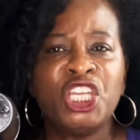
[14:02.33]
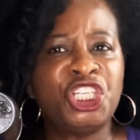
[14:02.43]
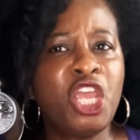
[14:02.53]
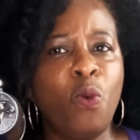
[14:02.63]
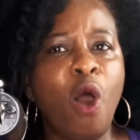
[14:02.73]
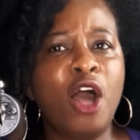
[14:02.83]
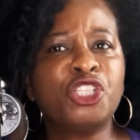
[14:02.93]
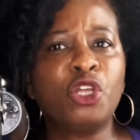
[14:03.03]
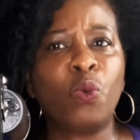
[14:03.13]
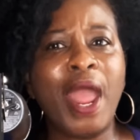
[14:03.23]
She
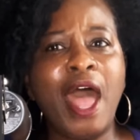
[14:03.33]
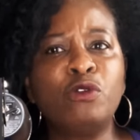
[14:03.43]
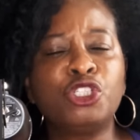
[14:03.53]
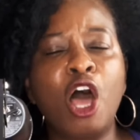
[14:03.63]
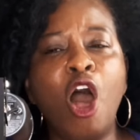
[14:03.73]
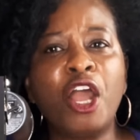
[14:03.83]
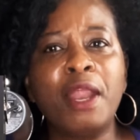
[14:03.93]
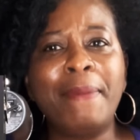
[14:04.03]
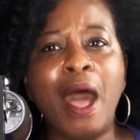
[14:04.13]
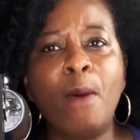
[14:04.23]
walks around
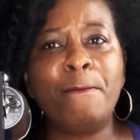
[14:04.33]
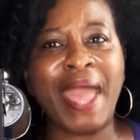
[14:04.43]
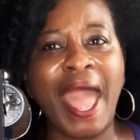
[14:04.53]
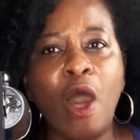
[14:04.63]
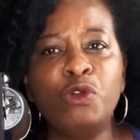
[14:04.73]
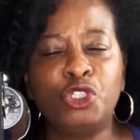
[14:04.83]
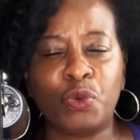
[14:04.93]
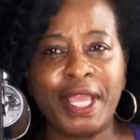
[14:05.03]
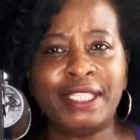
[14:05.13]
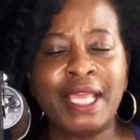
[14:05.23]
talking about
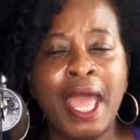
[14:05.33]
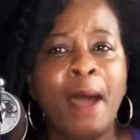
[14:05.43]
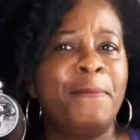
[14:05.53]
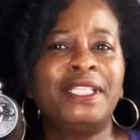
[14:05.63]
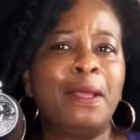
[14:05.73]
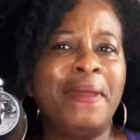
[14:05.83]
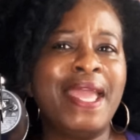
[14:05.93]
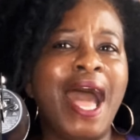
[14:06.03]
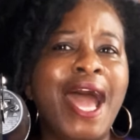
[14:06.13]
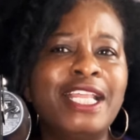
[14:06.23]
boundaries, but to
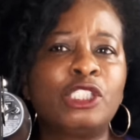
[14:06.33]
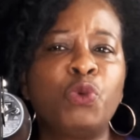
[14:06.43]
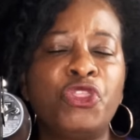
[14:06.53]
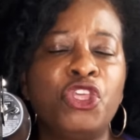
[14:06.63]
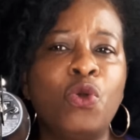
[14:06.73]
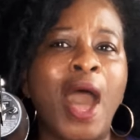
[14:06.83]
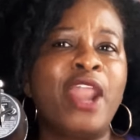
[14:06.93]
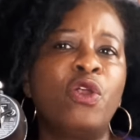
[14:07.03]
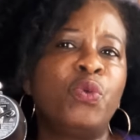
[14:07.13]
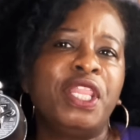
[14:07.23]
be honest with you,
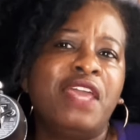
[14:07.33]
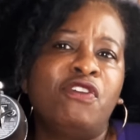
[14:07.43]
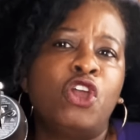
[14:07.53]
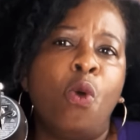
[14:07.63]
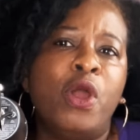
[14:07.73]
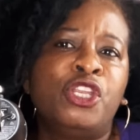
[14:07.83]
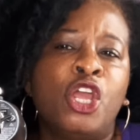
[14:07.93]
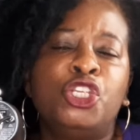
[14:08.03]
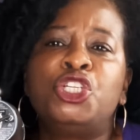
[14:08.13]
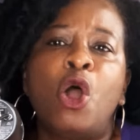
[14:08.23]
I don't really even know
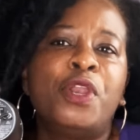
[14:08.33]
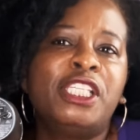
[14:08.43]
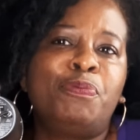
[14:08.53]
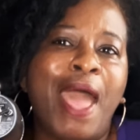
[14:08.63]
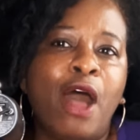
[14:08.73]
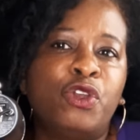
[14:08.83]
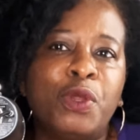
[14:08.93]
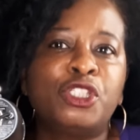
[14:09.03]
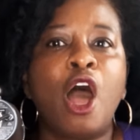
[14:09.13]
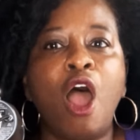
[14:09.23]
what Jody's
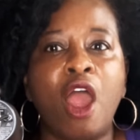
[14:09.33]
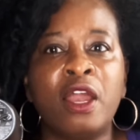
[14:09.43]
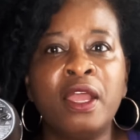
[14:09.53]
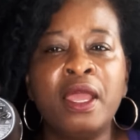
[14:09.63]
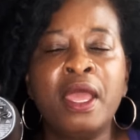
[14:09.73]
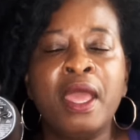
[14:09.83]
boundaries are,